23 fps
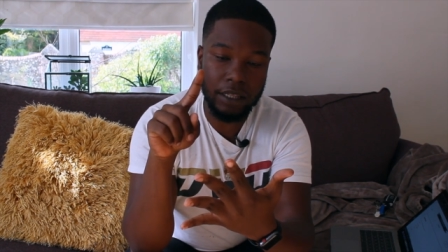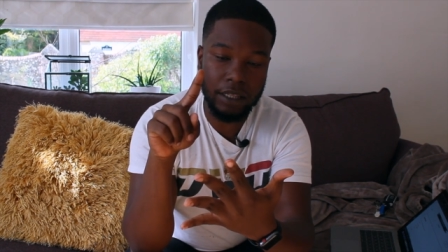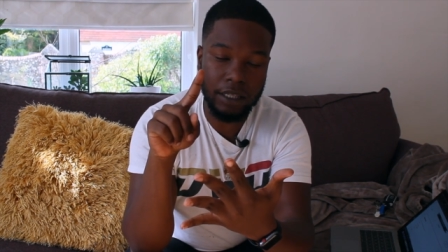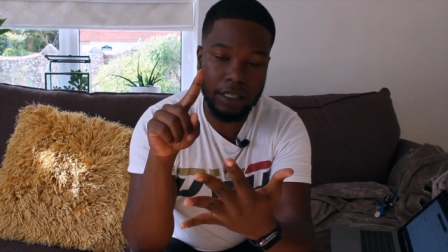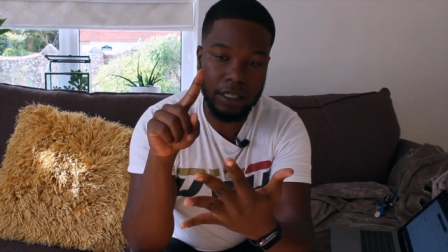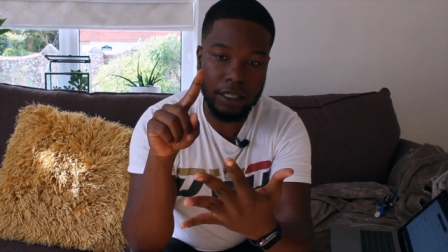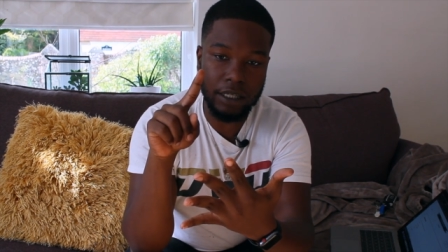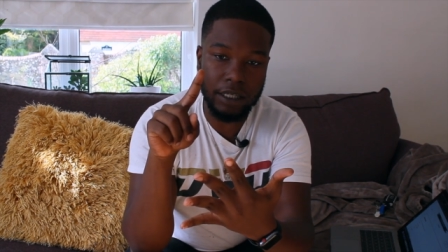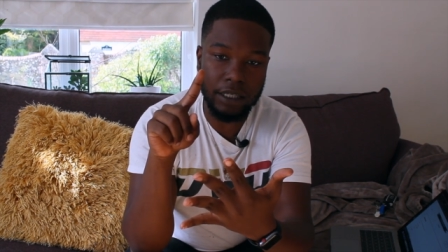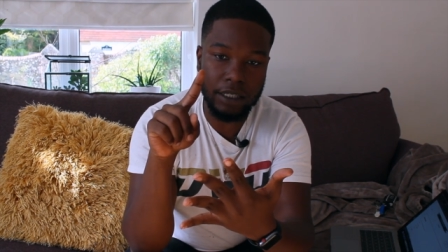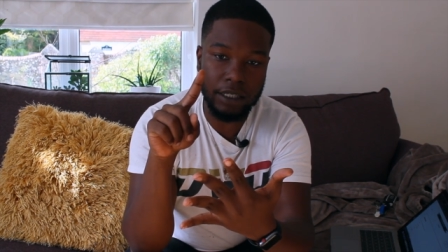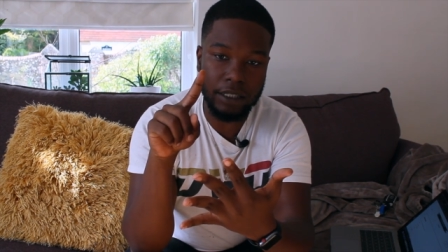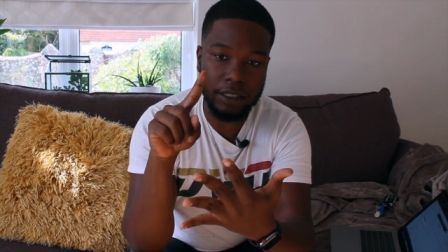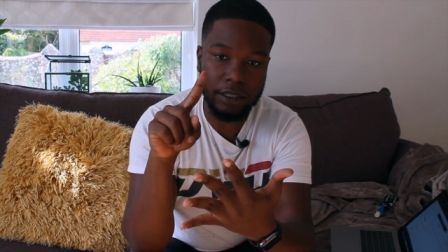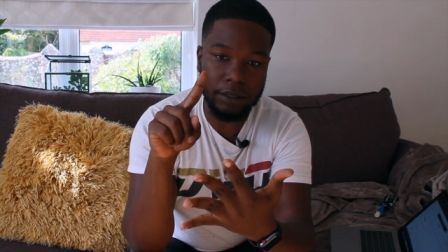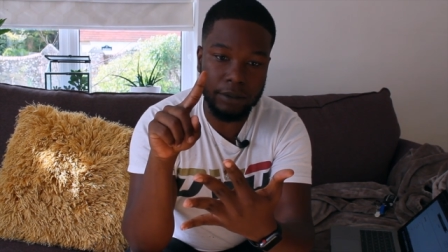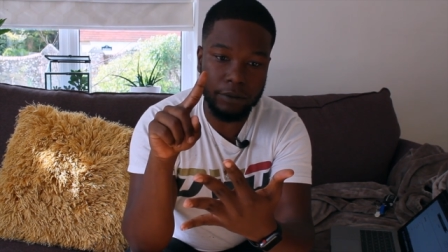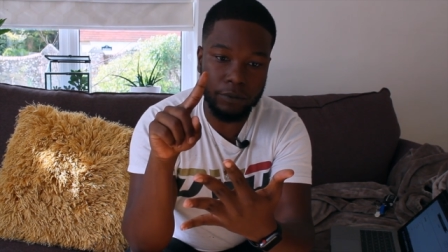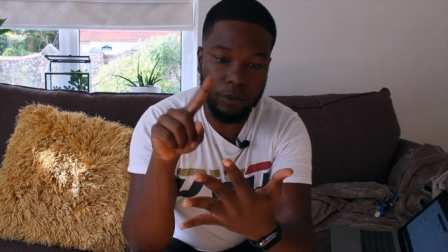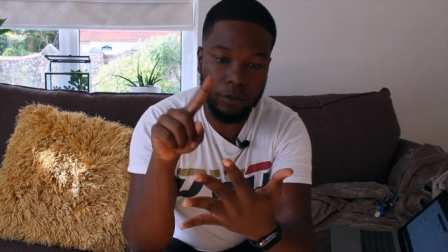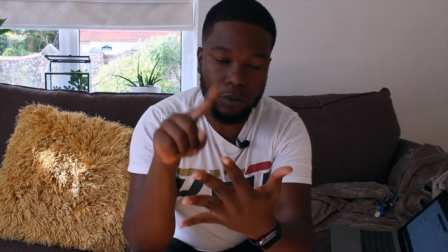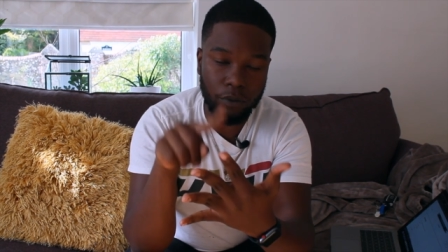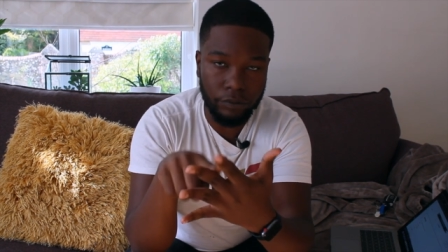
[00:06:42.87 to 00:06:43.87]

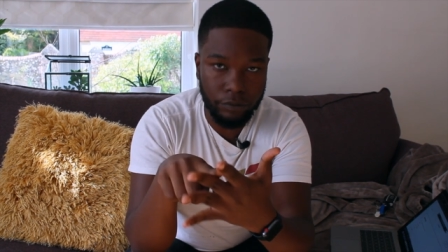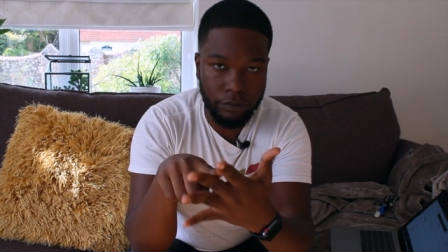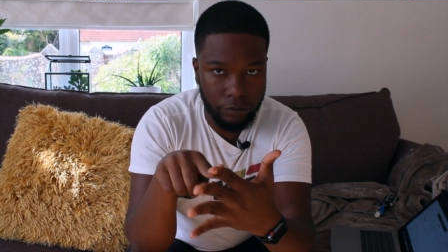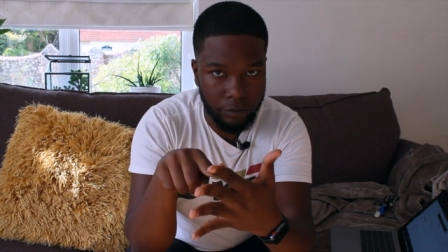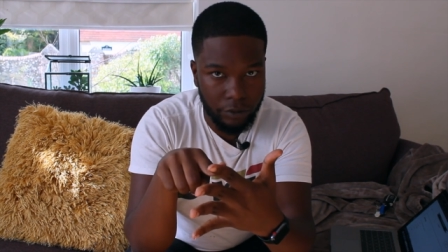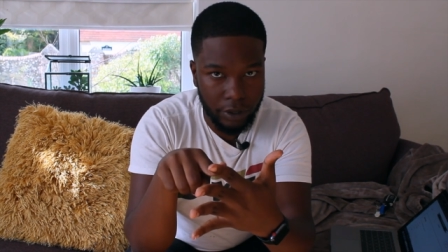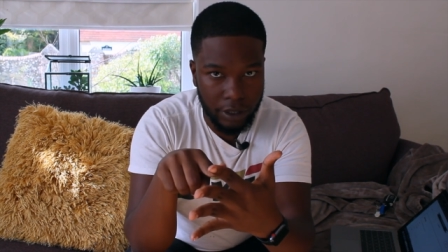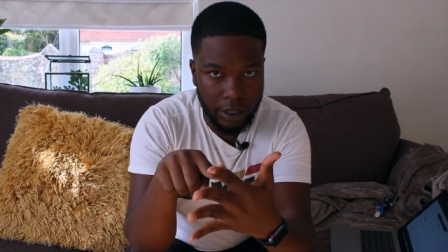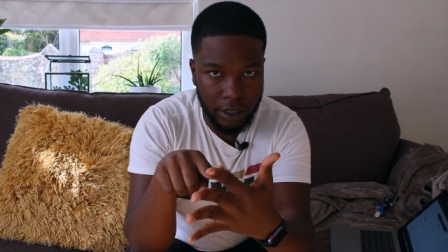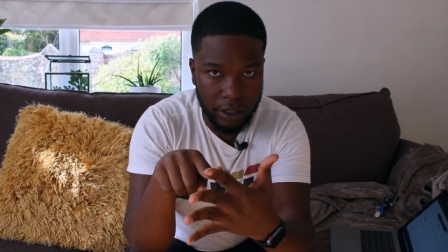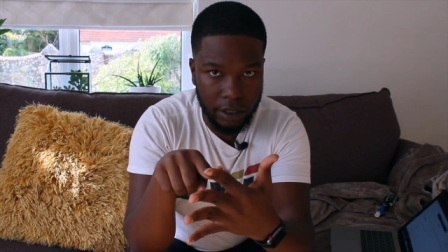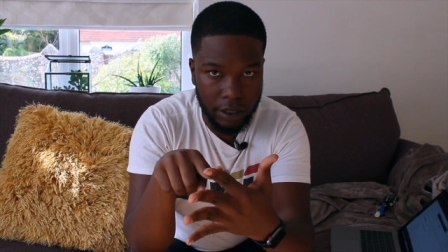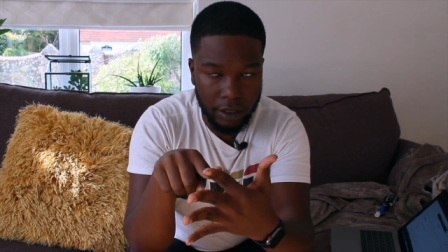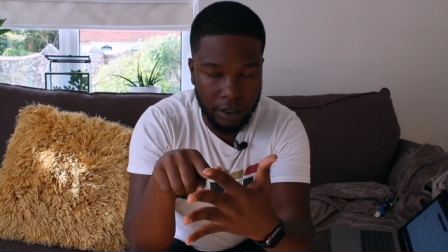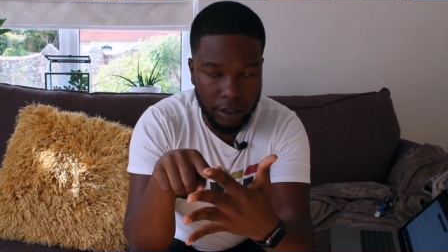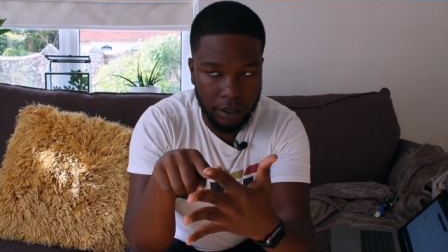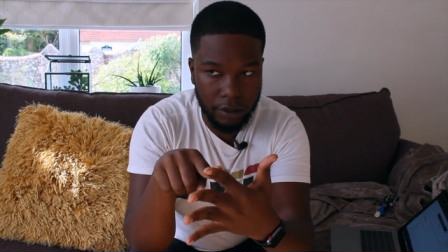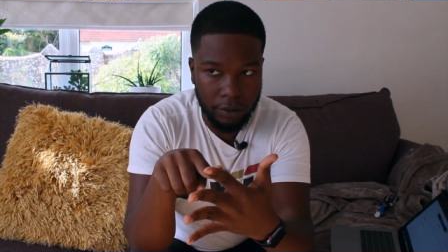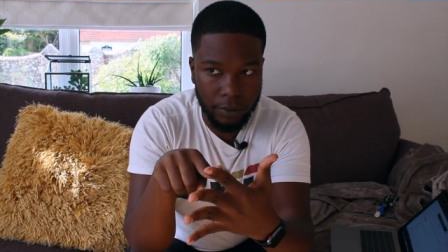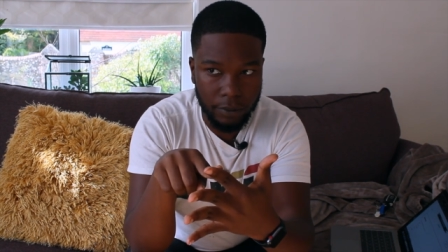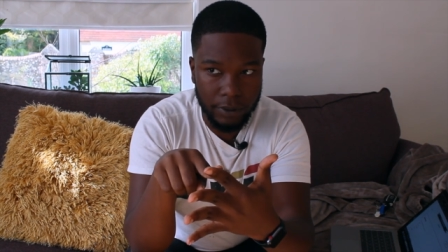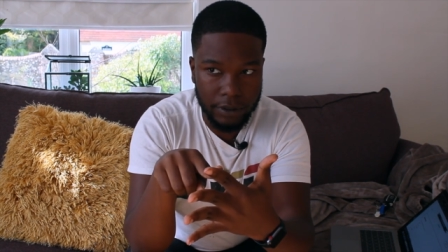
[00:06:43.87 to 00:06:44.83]
the rear,